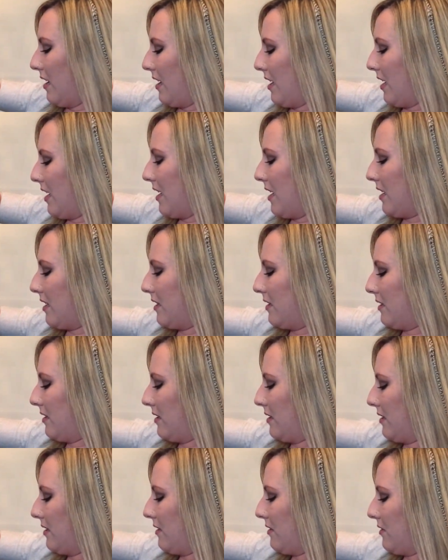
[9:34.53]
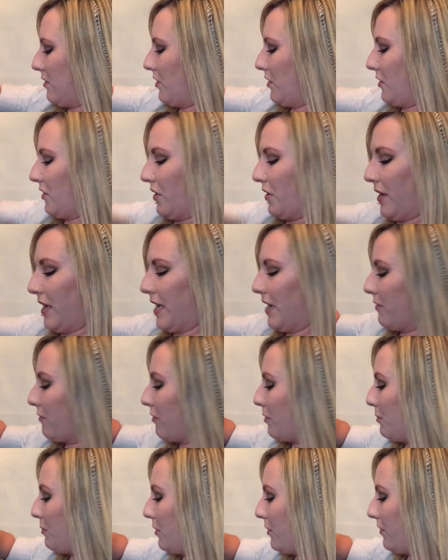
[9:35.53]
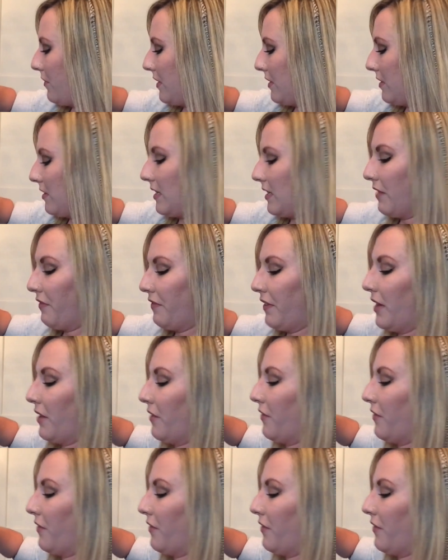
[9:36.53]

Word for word: And just go ahead and remove the stuffing